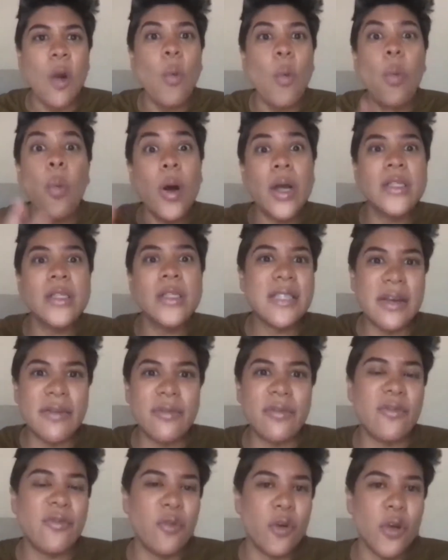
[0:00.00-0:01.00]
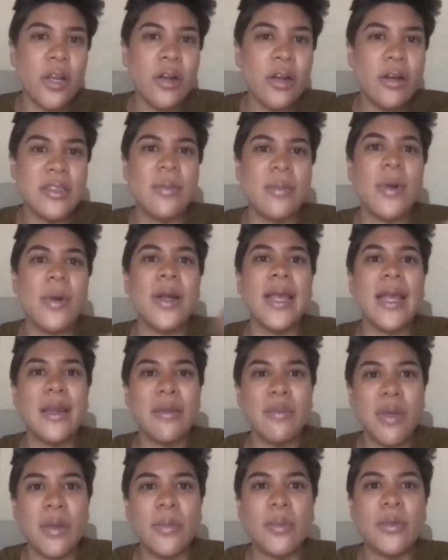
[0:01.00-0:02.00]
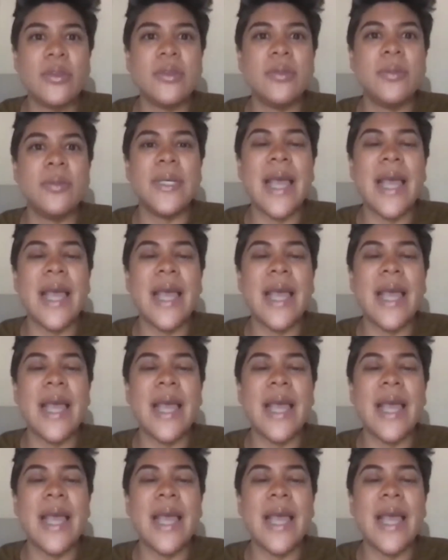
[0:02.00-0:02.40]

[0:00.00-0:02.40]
Once every 4 years. It's about getting people to be